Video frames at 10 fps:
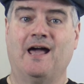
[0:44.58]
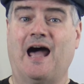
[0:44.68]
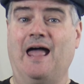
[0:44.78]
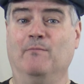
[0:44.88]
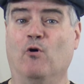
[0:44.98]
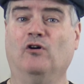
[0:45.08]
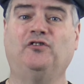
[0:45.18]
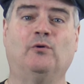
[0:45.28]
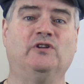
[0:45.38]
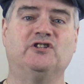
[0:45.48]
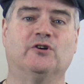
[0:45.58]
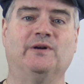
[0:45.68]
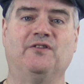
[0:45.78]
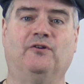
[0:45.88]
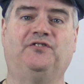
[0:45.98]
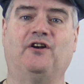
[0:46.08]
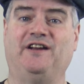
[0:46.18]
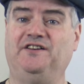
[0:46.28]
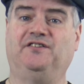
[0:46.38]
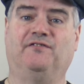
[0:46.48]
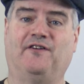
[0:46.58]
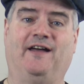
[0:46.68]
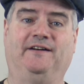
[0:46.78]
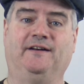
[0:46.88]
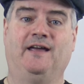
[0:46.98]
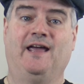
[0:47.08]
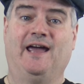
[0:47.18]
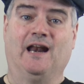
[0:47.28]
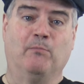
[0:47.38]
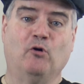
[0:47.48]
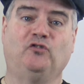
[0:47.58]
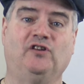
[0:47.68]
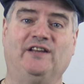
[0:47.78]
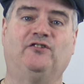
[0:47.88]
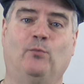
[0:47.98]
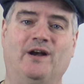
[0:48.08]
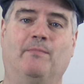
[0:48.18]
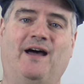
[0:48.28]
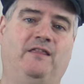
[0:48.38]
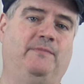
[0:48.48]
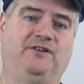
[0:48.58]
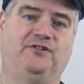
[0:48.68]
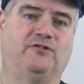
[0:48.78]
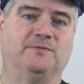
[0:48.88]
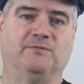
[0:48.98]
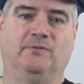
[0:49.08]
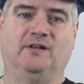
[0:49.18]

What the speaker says: I'm also only showing those that are easy to find, and I'll post links where to buy them in the description